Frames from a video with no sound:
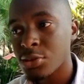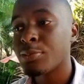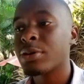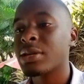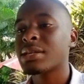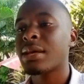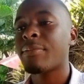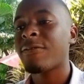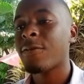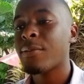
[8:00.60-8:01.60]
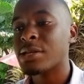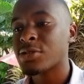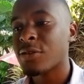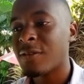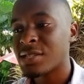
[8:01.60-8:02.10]
to predict the
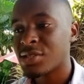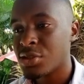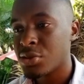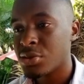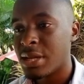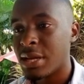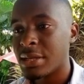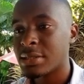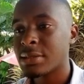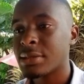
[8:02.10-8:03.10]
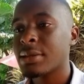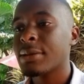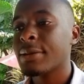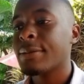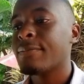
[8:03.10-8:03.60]
performance of a student.
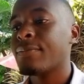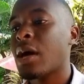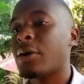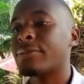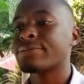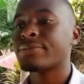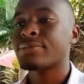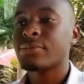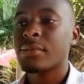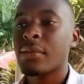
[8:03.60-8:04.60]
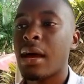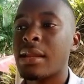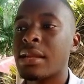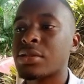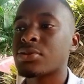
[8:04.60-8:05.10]
Now
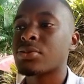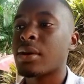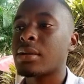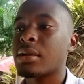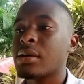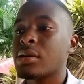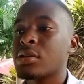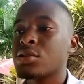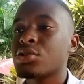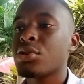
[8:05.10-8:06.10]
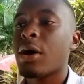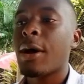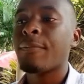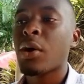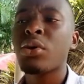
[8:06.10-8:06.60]
next one. So
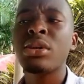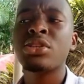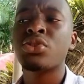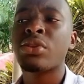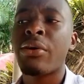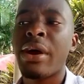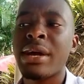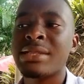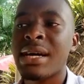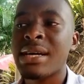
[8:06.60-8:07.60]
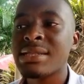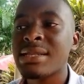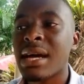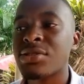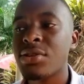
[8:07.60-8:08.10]
according to the writers,
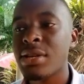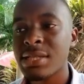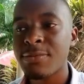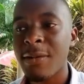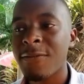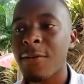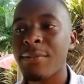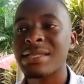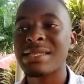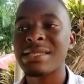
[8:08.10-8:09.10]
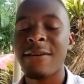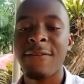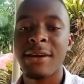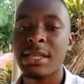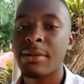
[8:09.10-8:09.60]
a student's performance is
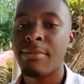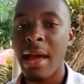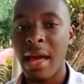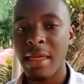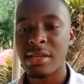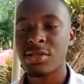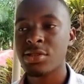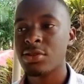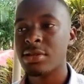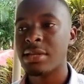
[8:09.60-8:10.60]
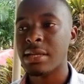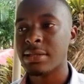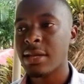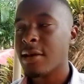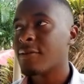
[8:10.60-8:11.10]
affected by other students.
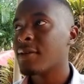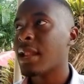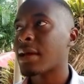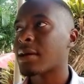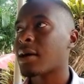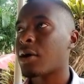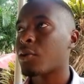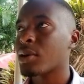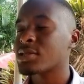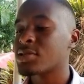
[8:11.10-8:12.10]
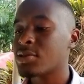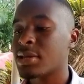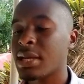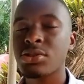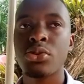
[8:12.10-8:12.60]
Feel like one
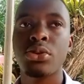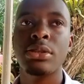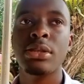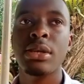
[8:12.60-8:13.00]
student could